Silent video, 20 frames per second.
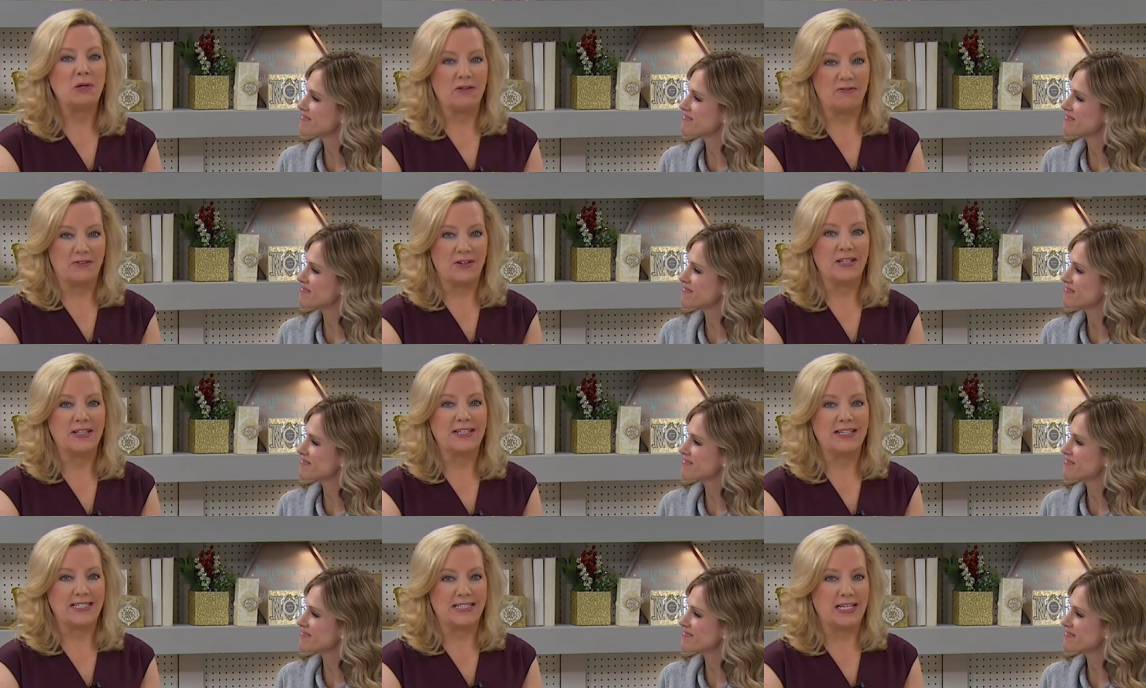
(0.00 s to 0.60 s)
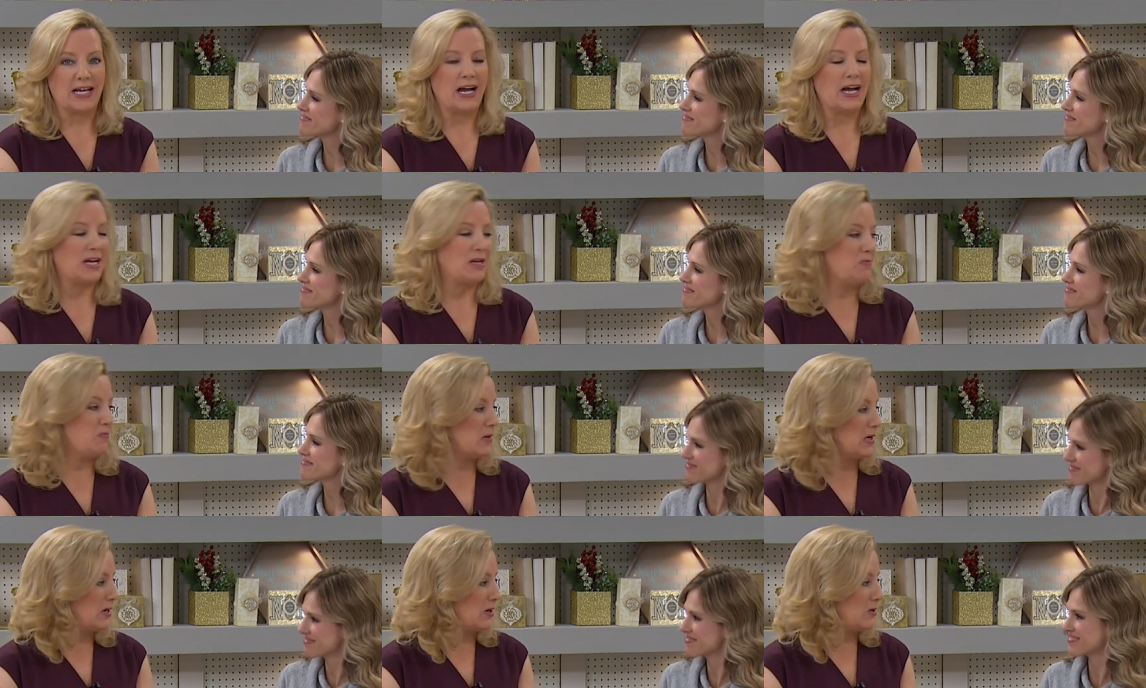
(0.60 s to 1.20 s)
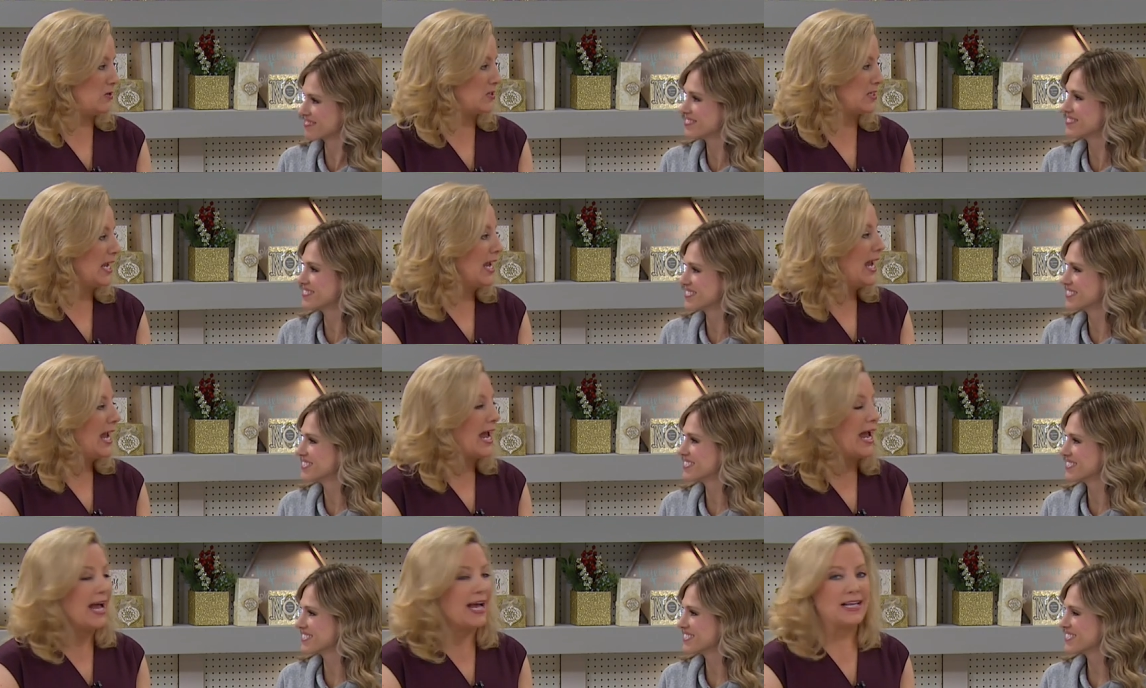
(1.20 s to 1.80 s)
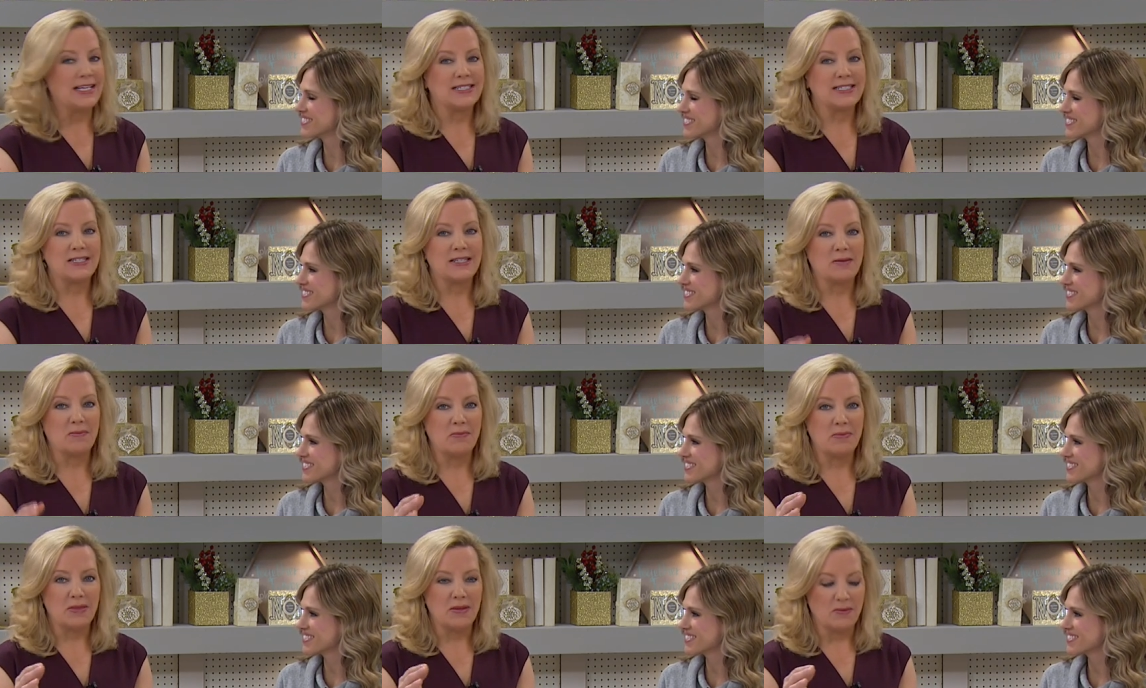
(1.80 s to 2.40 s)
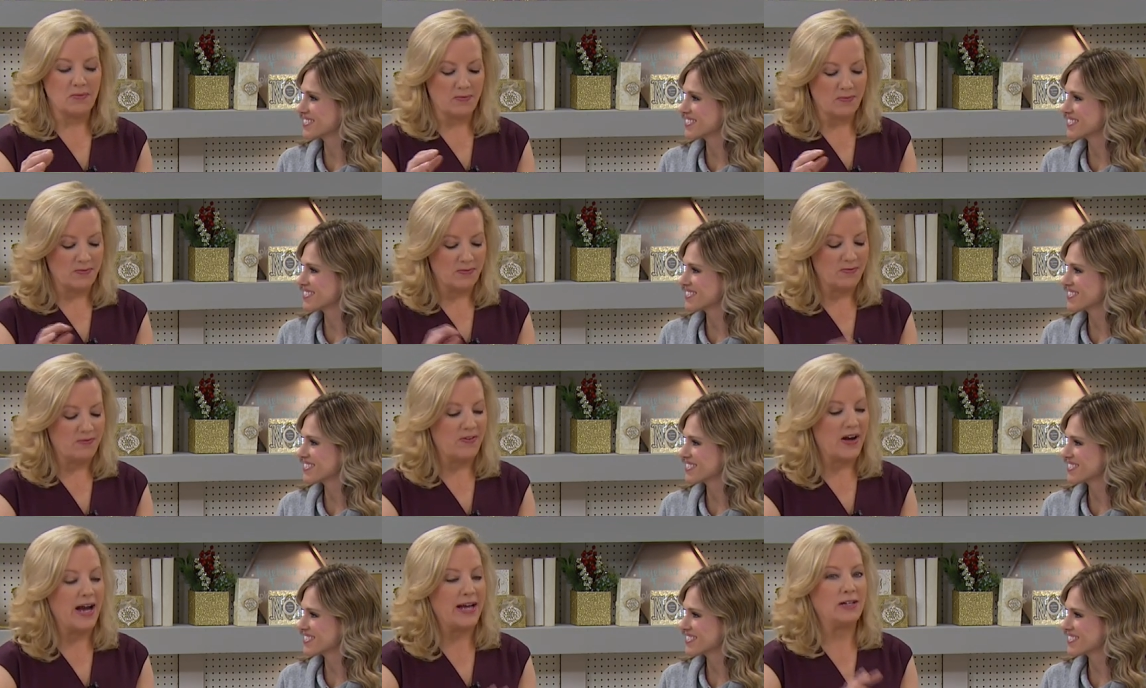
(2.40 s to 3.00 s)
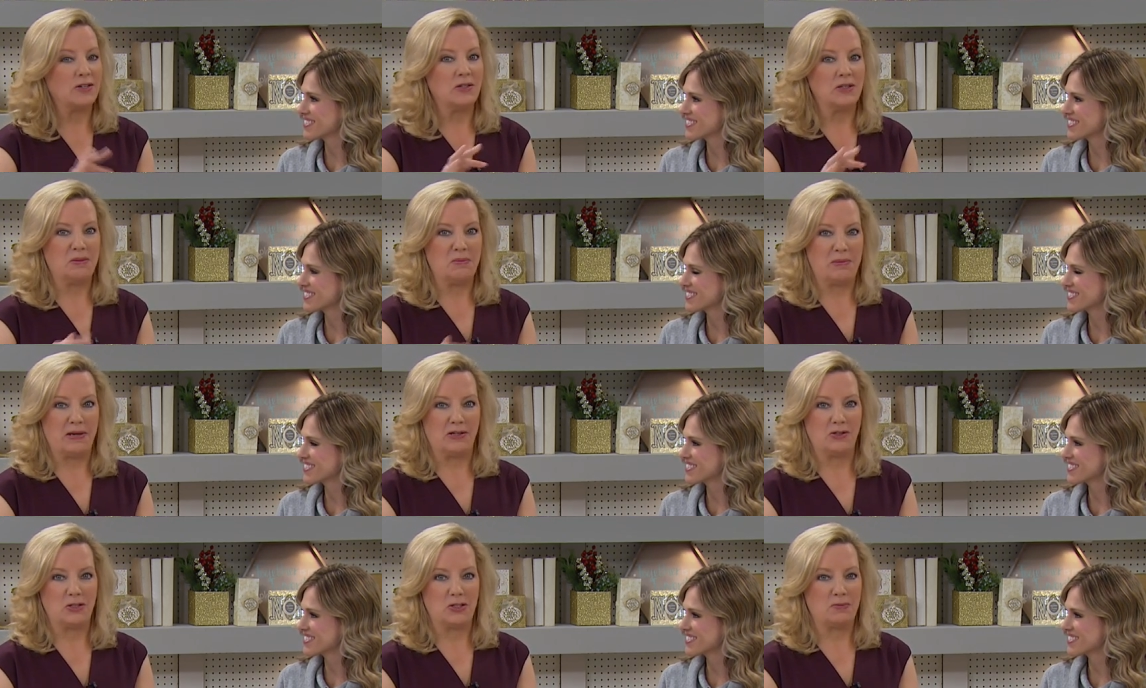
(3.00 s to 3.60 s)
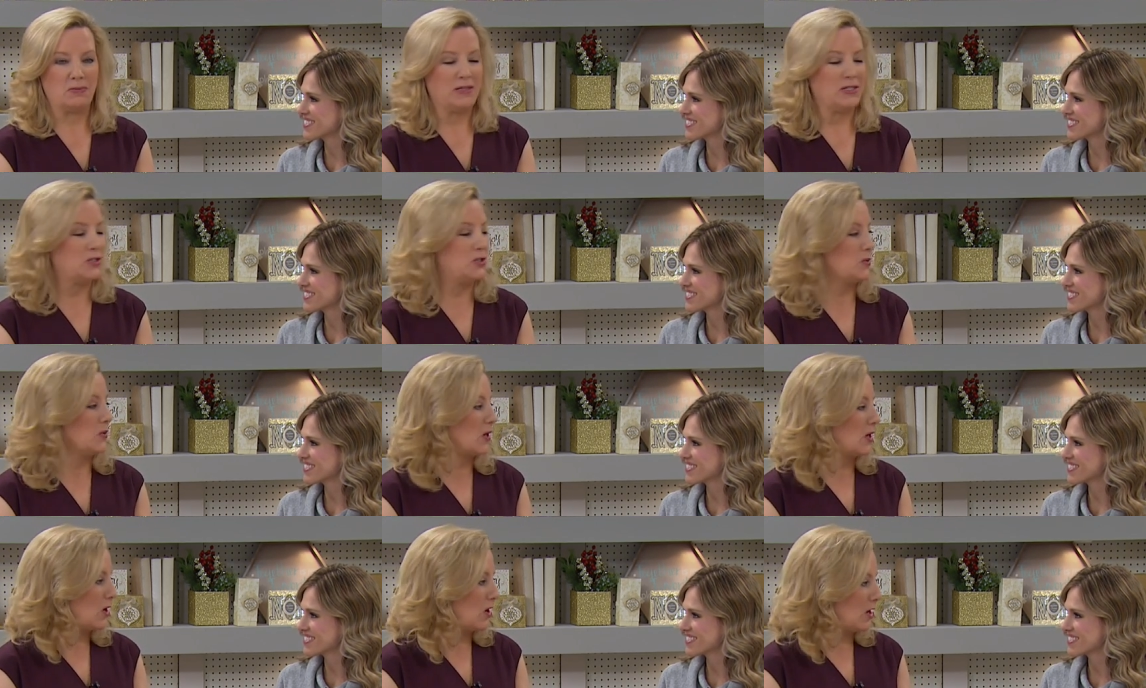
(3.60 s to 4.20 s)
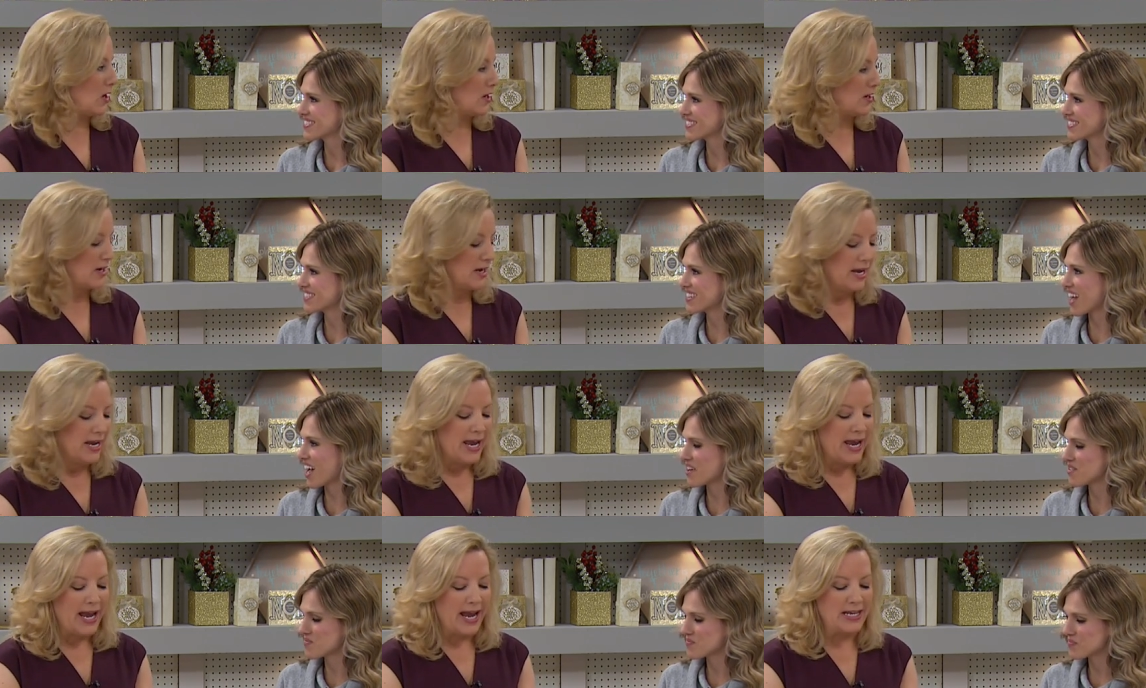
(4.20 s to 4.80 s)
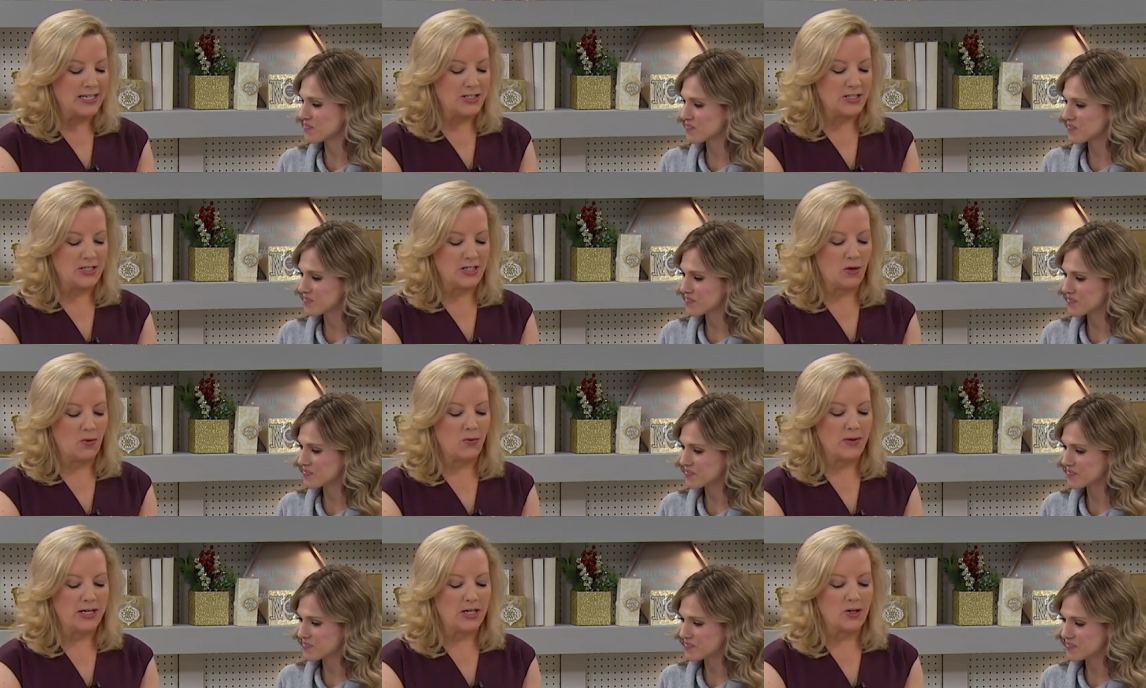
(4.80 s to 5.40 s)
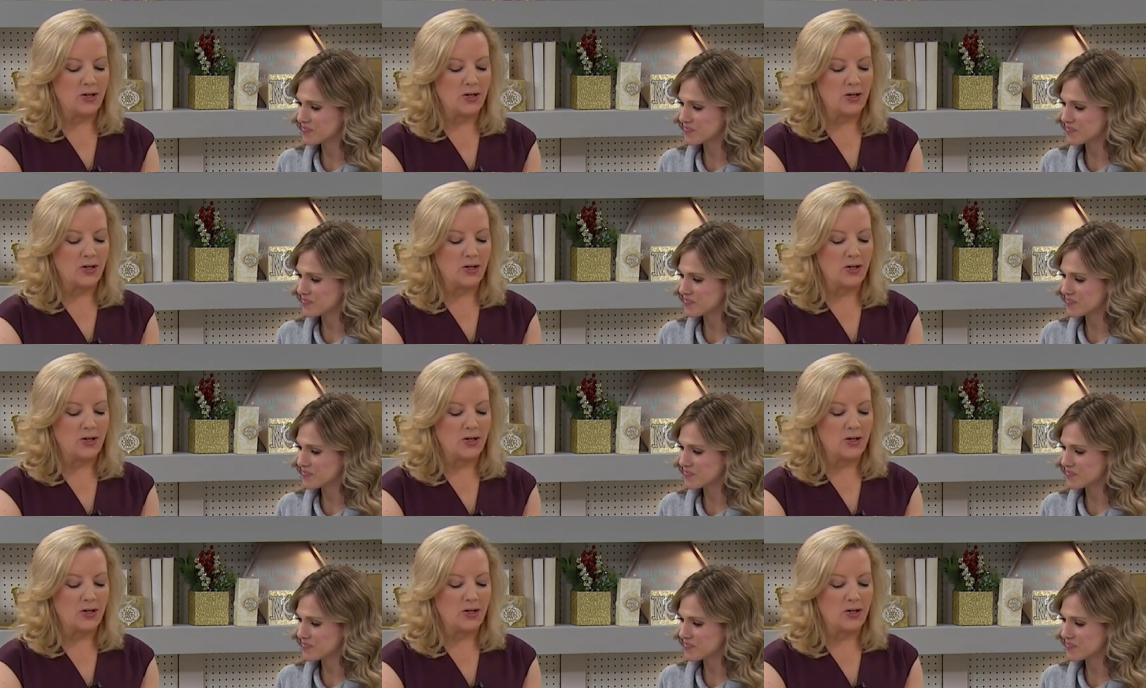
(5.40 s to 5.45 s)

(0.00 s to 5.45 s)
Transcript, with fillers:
Speaker 1: perfectly tied bows as the final embellishment to a card. Yeah. And so we